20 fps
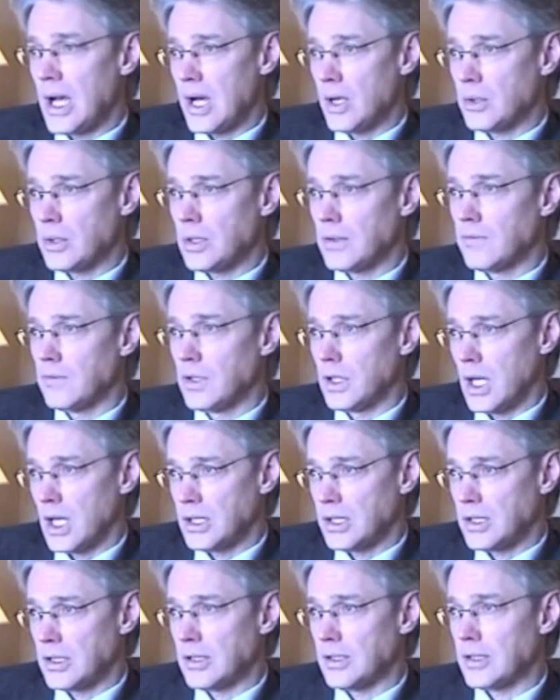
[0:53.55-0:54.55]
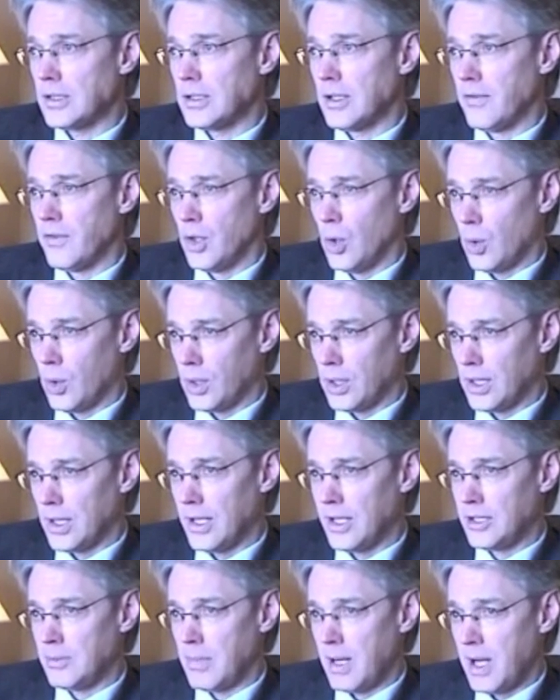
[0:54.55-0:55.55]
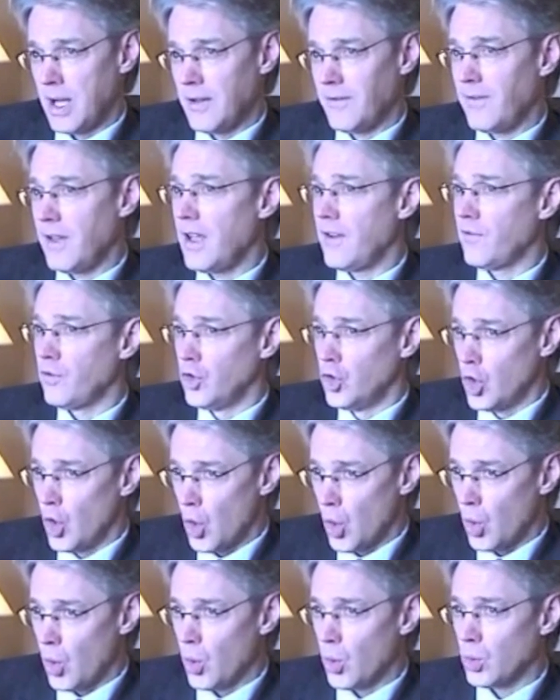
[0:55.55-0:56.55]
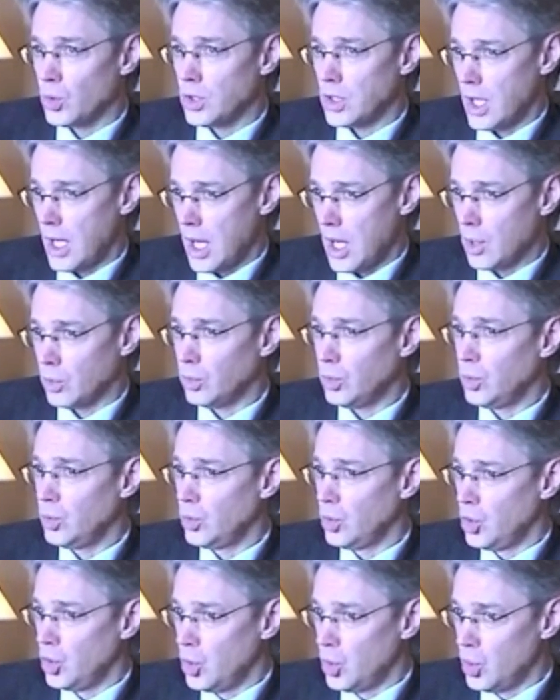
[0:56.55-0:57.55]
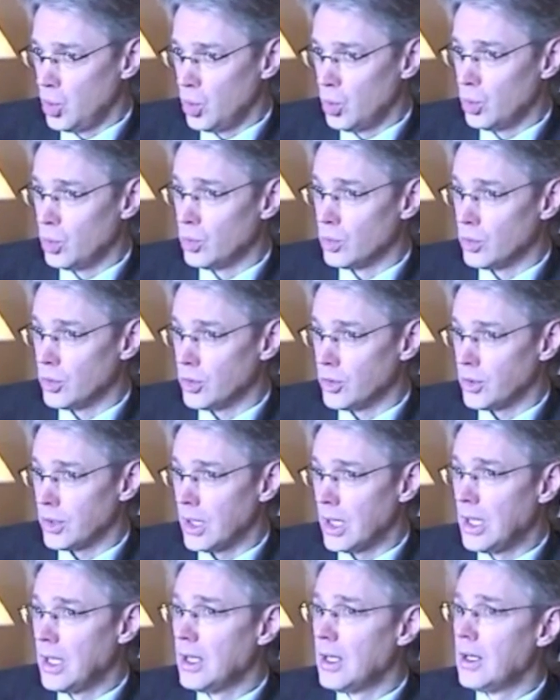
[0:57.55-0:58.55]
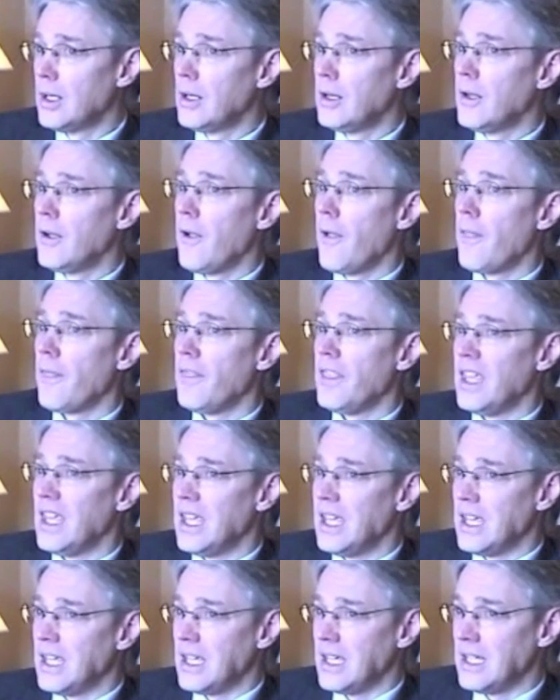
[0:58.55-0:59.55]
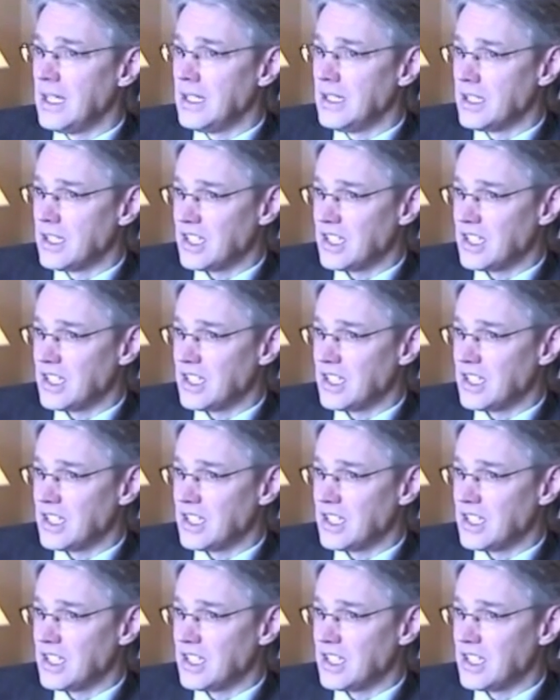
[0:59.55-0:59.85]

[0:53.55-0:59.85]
House of Justice of the Organized Baha'i Faith knows how to use the